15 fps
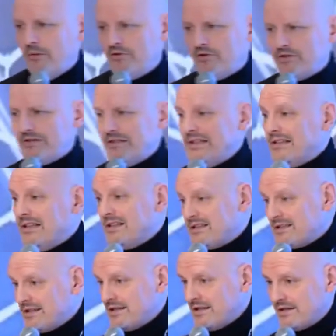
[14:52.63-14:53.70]
obviously
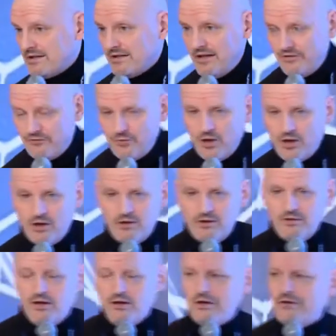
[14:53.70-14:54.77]
Linksys as
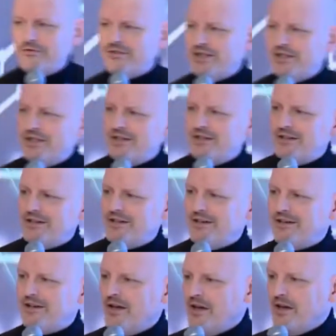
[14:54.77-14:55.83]
well. All of the
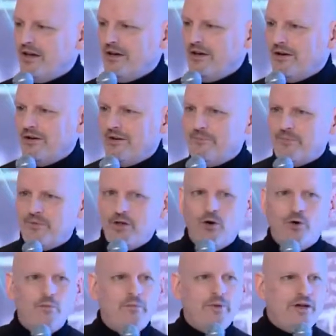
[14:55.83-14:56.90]

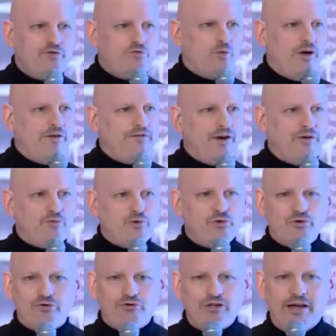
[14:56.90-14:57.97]
home-based Wi-Fi
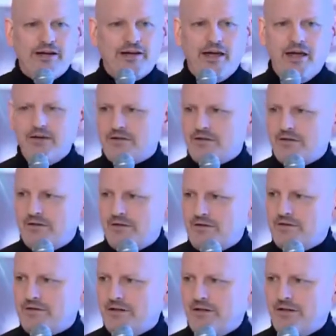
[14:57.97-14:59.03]
routers like
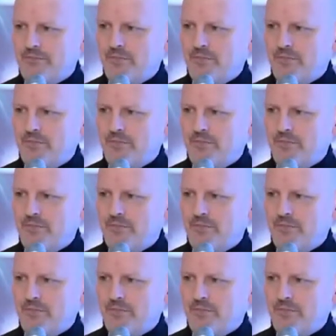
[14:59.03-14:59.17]
Asus